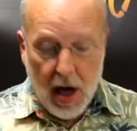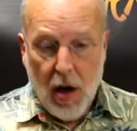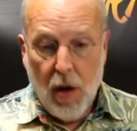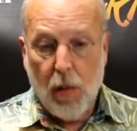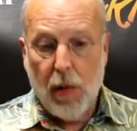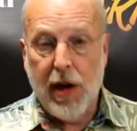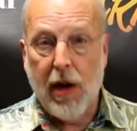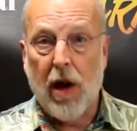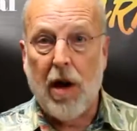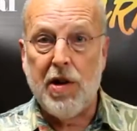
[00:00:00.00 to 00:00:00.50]

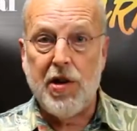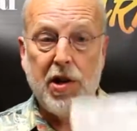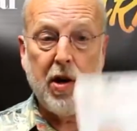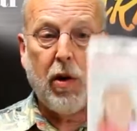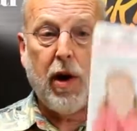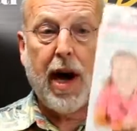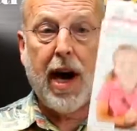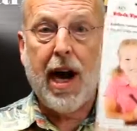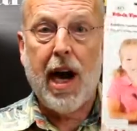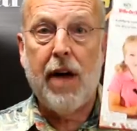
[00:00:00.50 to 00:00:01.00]
We also
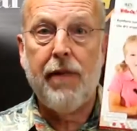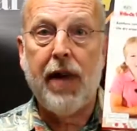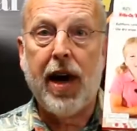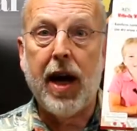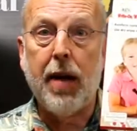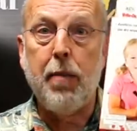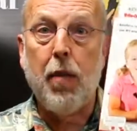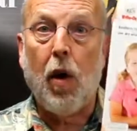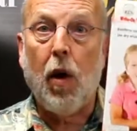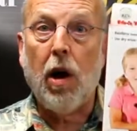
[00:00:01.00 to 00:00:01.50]
have
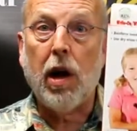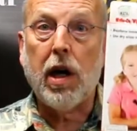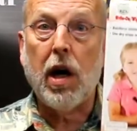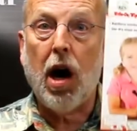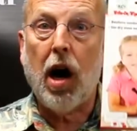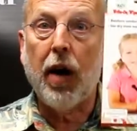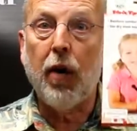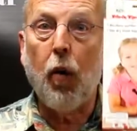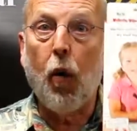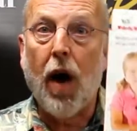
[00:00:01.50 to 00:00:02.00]
a
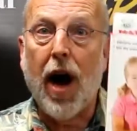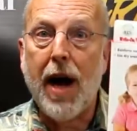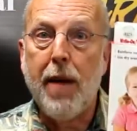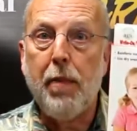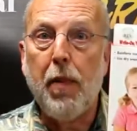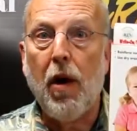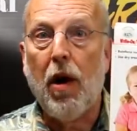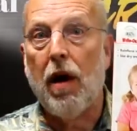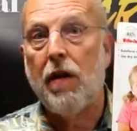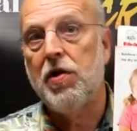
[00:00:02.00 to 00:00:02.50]
mark-on
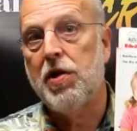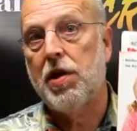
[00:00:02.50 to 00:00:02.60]
wipe-off